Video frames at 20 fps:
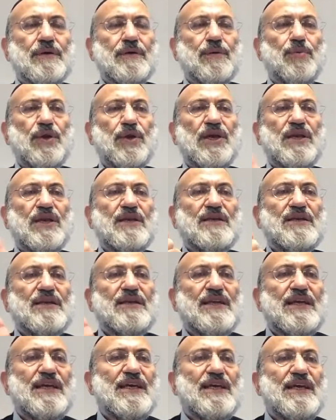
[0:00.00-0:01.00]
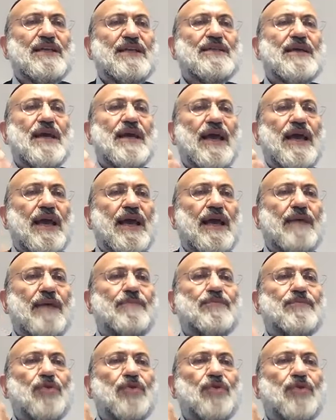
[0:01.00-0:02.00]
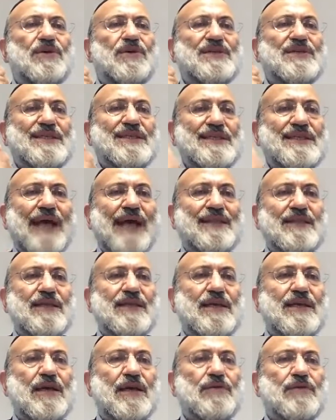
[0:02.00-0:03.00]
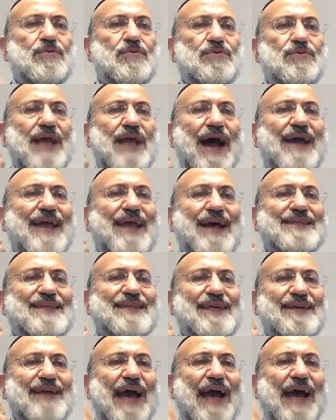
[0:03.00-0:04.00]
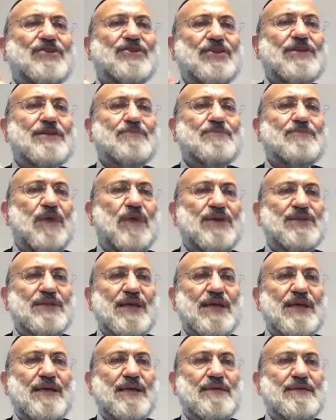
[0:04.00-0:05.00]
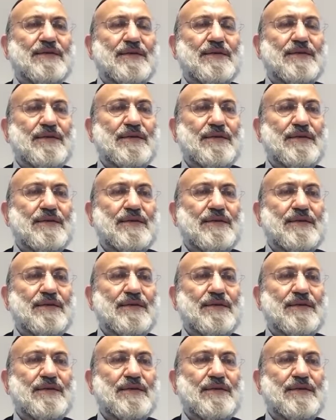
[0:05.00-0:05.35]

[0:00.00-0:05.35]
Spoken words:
We need him to be tzaddik, to die as a righteous person.